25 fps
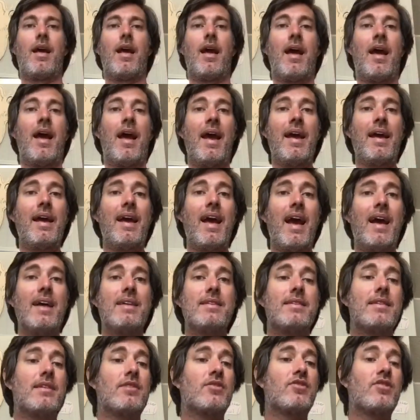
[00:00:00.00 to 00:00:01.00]
Hey guys,
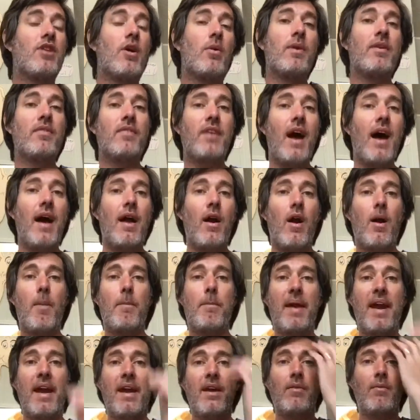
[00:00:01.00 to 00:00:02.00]
so we've got our
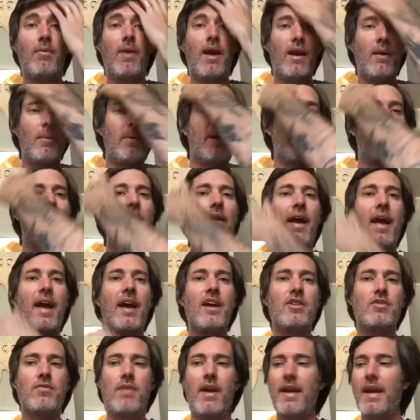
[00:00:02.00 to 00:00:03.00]
paint ready, we got our eggs
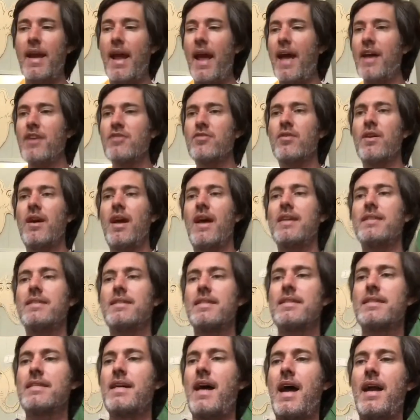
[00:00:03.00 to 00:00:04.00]
ready. Ezra has
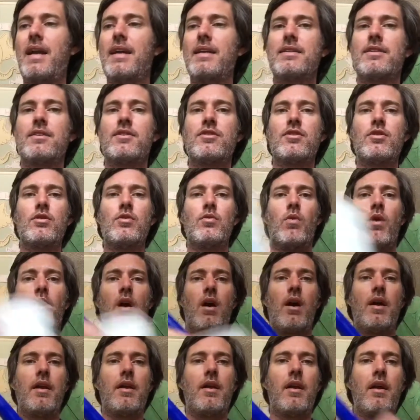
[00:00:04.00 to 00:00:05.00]
decided to do
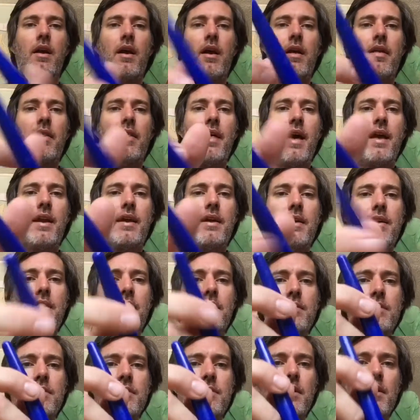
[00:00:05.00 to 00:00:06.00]
one that
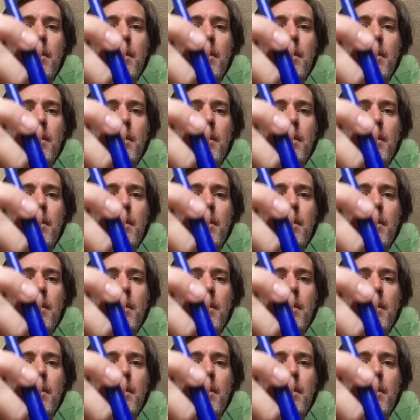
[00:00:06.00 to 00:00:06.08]
is,